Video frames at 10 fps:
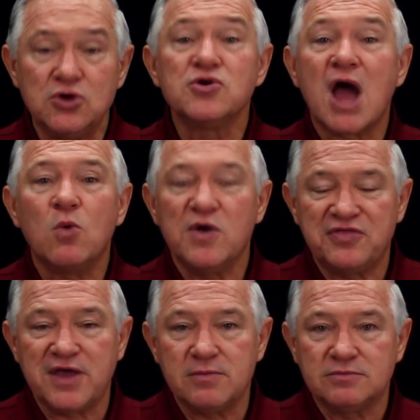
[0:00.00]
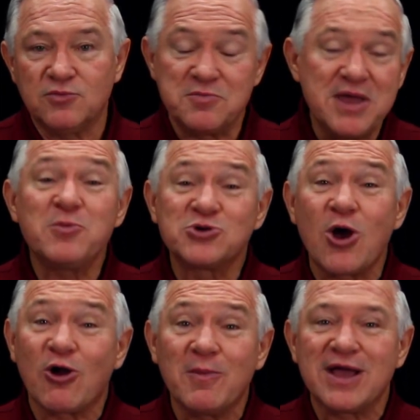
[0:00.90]
you're not with them, when people
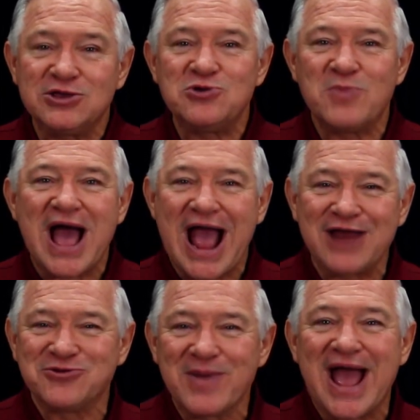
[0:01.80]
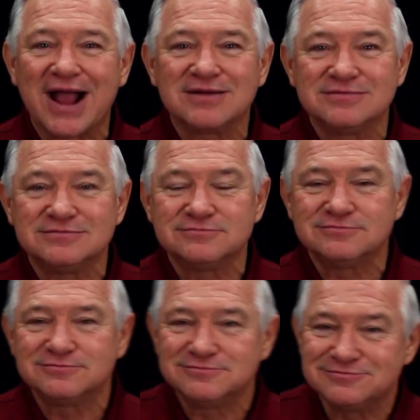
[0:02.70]
talk about you behind your back,
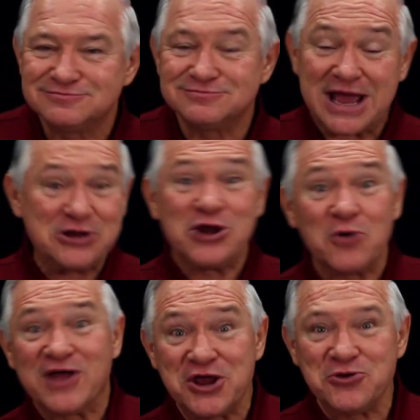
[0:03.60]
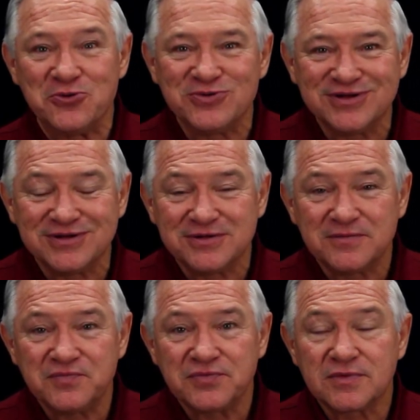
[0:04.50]
and you know they do,
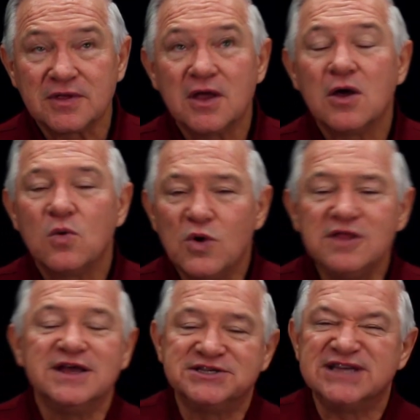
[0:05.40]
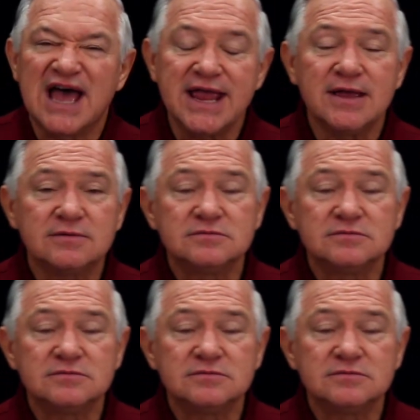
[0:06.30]
what do they say?